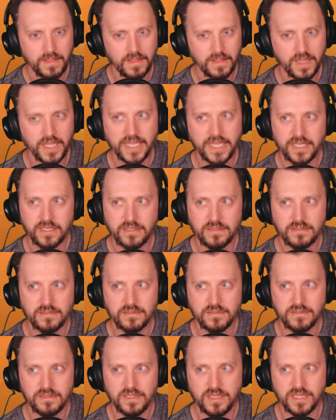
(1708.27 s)
like
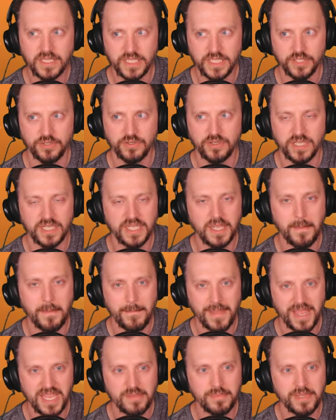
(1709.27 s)
literally a
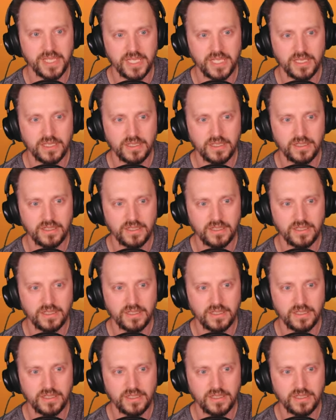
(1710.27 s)
baby,